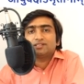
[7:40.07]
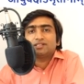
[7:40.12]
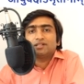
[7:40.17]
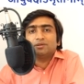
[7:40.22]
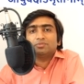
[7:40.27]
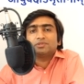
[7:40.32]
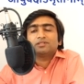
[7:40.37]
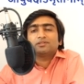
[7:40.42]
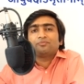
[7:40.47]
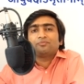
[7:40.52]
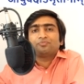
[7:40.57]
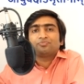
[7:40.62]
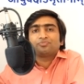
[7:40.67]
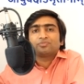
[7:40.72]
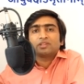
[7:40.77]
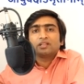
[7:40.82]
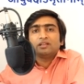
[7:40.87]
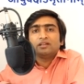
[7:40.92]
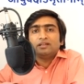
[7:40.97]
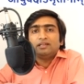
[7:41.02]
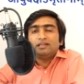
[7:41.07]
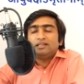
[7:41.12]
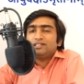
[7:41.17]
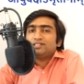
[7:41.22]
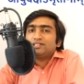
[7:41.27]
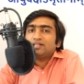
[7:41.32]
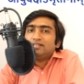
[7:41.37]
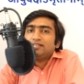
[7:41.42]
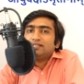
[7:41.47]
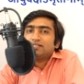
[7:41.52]
steps.
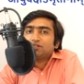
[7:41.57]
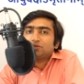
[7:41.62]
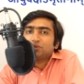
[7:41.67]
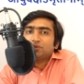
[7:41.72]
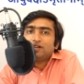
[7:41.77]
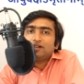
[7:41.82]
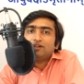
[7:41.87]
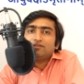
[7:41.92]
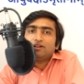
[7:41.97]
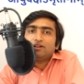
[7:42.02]
Initially, the student